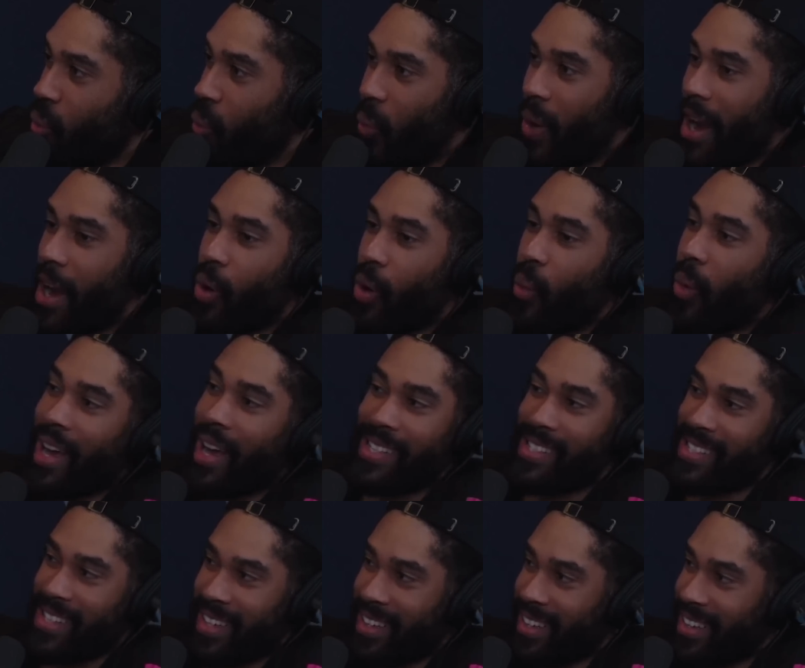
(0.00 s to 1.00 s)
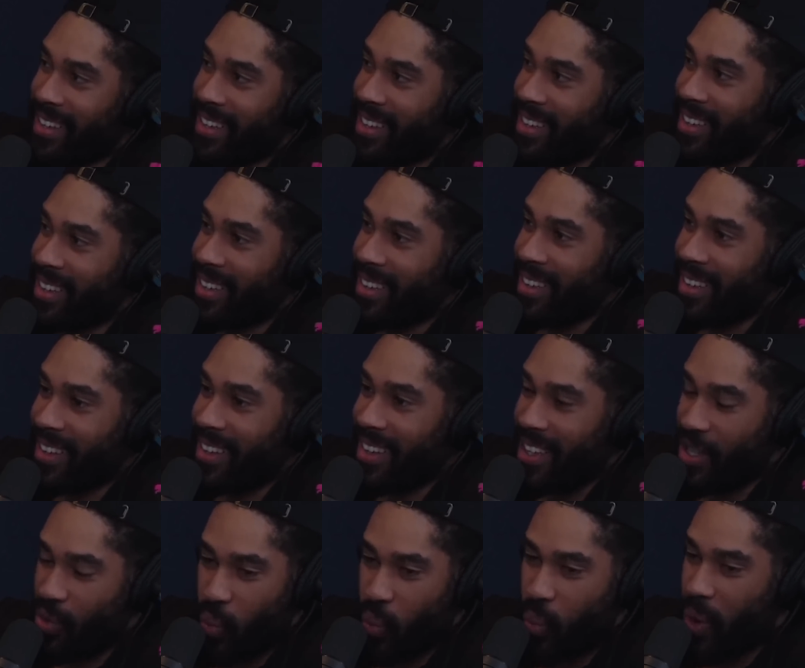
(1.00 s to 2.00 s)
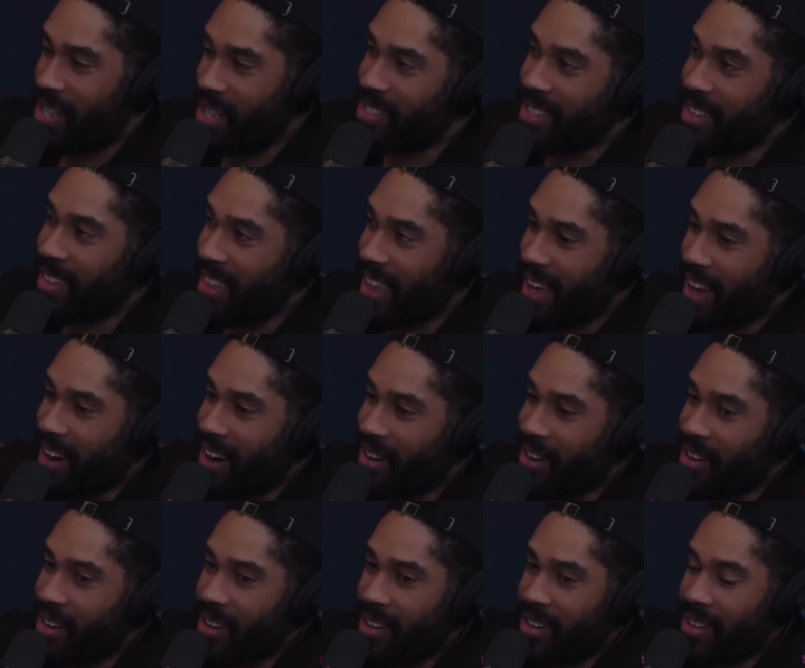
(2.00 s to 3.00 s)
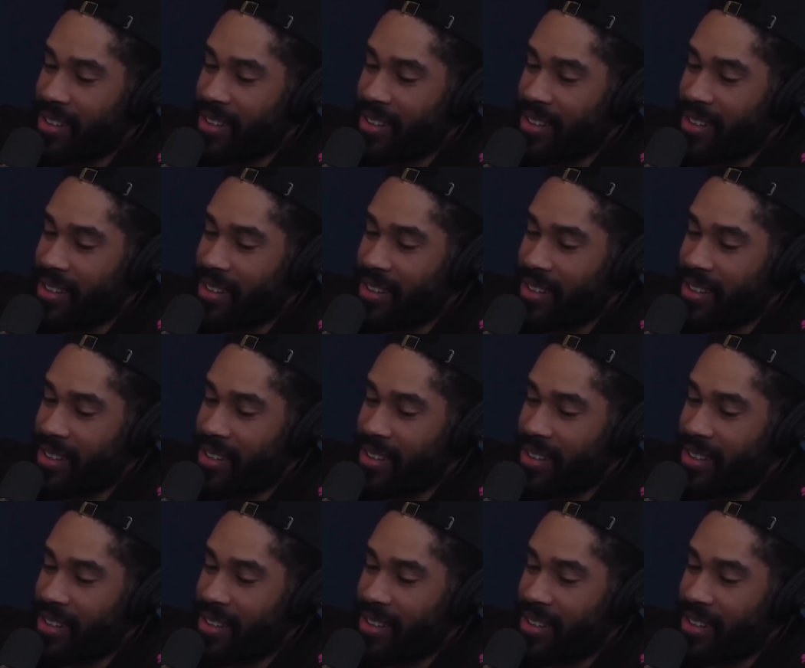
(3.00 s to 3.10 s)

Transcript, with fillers: Where was he? Game one, he was bad. he wasn't there. Yep.